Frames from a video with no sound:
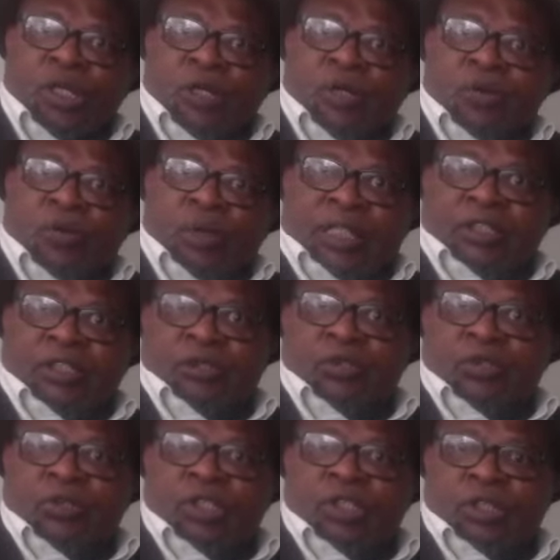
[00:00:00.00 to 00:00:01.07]
what
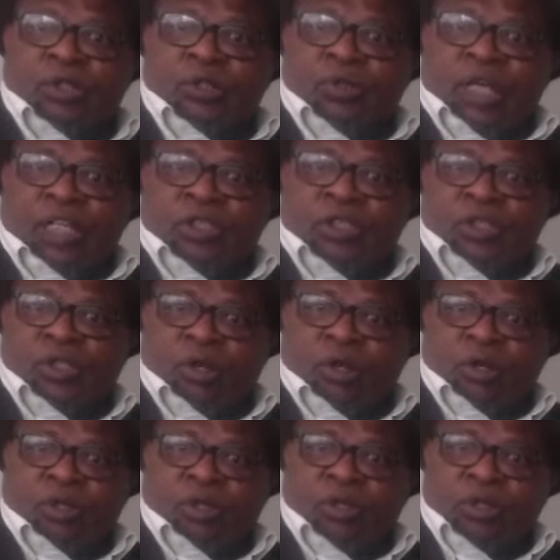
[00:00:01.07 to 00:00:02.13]
Ngugi wa
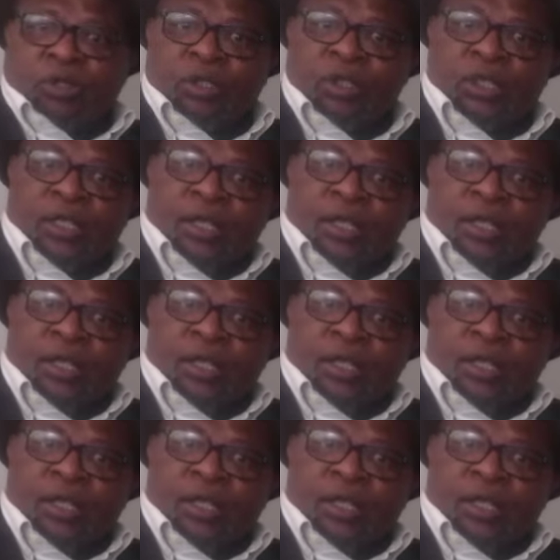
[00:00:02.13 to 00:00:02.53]
Thiong'o